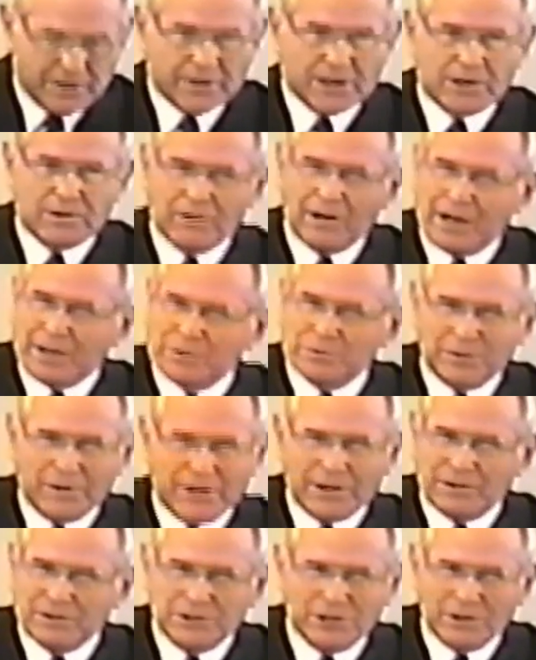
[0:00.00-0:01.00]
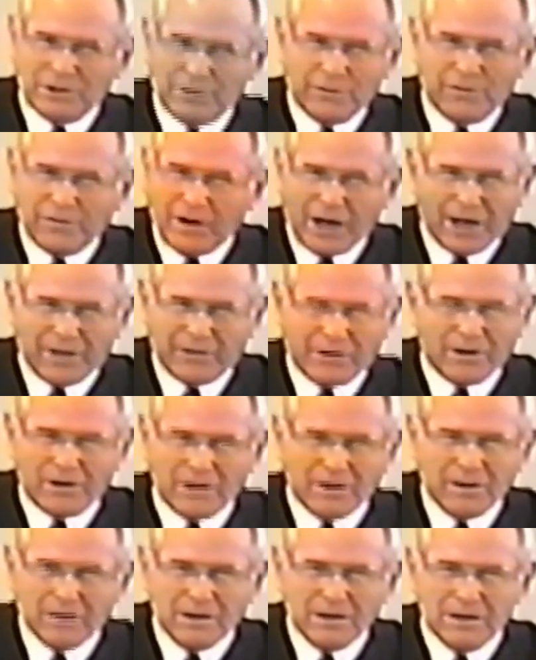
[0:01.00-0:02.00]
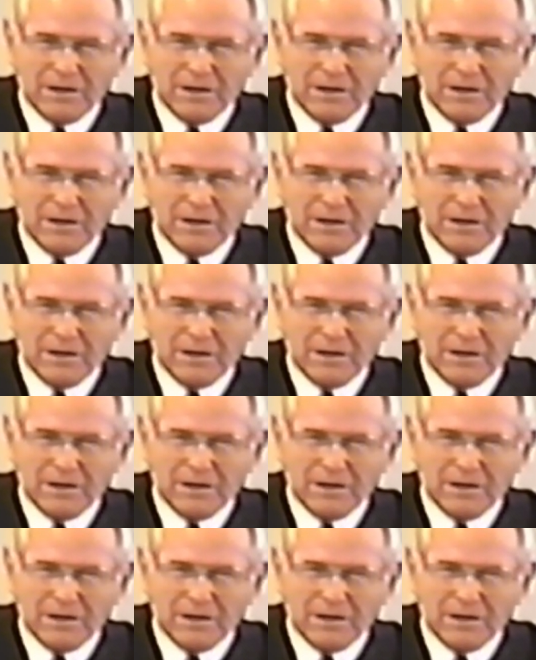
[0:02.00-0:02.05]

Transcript: on the ground without your father.